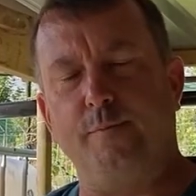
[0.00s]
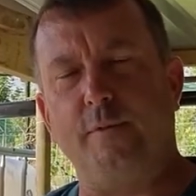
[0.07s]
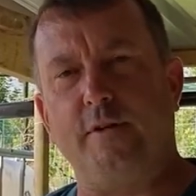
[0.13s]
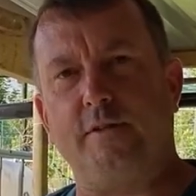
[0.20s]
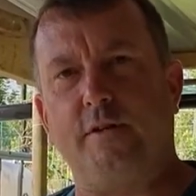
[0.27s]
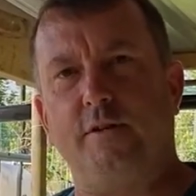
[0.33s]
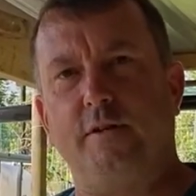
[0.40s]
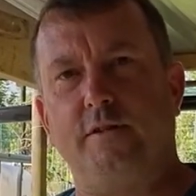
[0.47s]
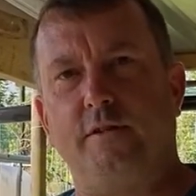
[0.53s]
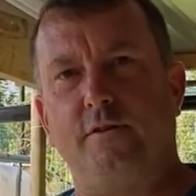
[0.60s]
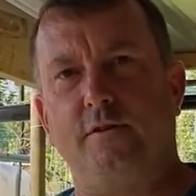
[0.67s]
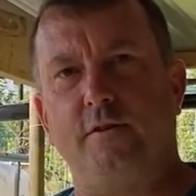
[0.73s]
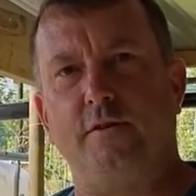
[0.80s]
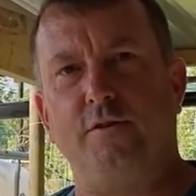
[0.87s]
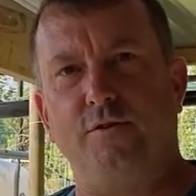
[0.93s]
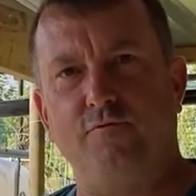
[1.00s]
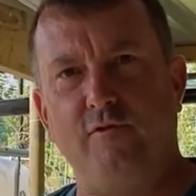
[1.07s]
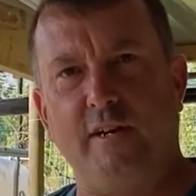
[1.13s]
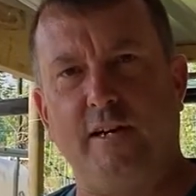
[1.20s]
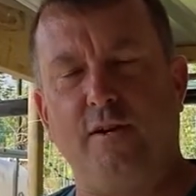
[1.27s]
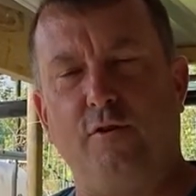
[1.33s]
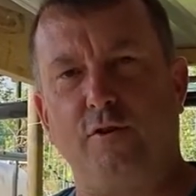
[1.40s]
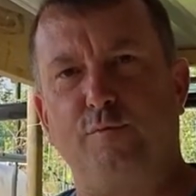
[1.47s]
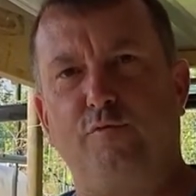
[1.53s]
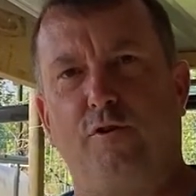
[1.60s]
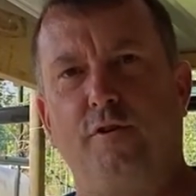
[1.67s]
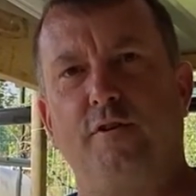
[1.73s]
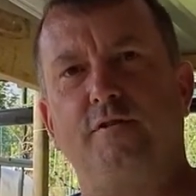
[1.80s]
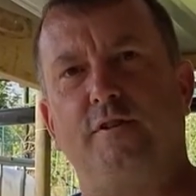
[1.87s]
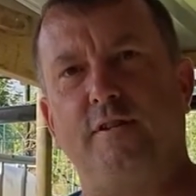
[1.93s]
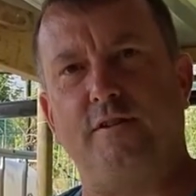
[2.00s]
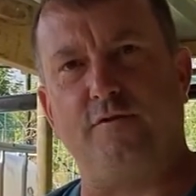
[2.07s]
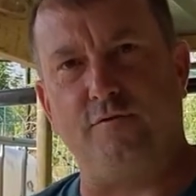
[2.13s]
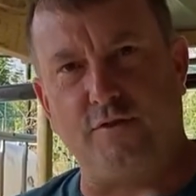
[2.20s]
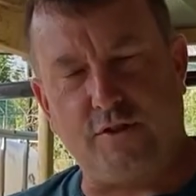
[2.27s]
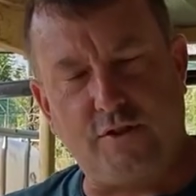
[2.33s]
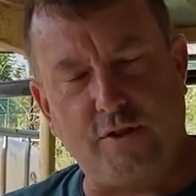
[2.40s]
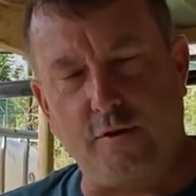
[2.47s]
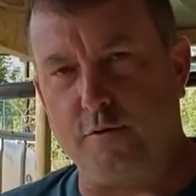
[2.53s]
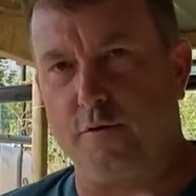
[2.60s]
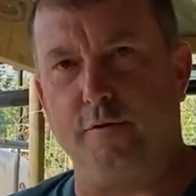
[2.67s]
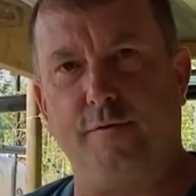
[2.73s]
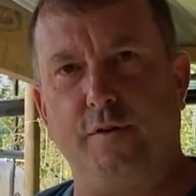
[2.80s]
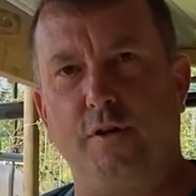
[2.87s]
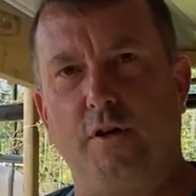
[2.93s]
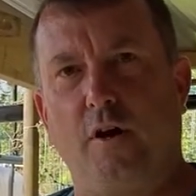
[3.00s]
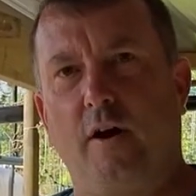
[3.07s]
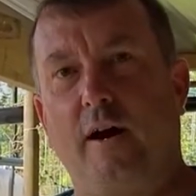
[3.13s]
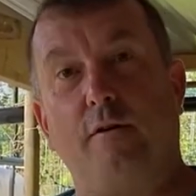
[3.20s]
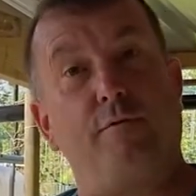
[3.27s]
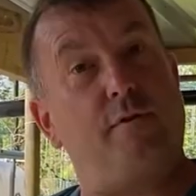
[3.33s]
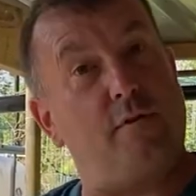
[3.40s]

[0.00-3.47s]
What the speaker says: It's a really nice product, and it's so good for your gut health.